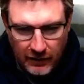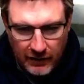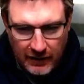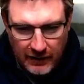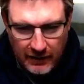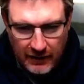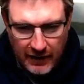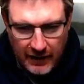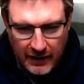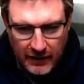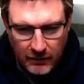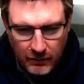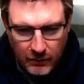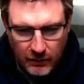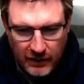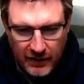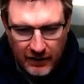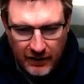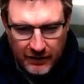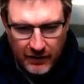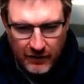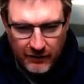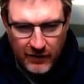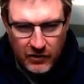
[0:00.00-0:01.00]
Okay, hang on, we'll
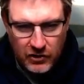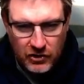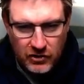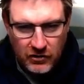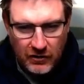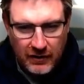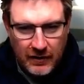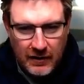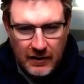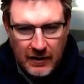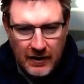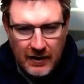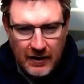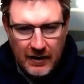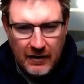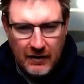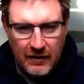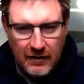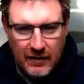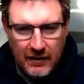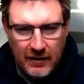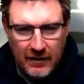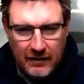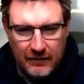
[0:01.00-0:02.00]
get there eventually.
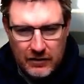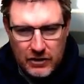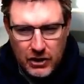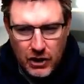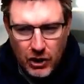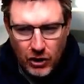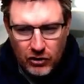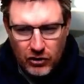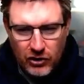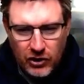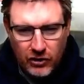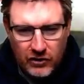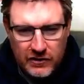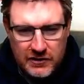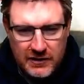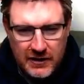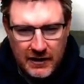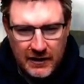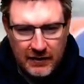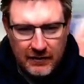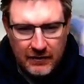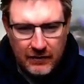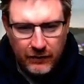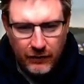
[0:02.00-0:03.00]
It was 30 odd
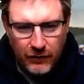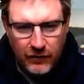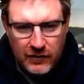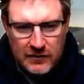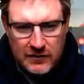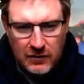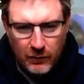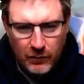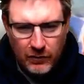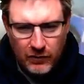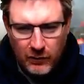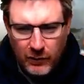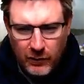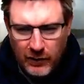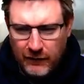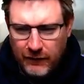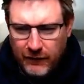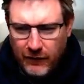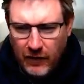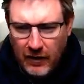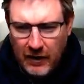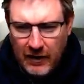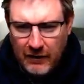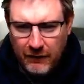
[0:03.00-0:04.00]
seconds for a stop. Was it
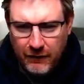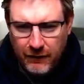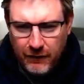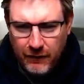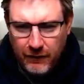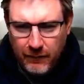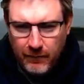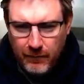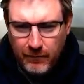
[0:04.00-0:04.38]
25?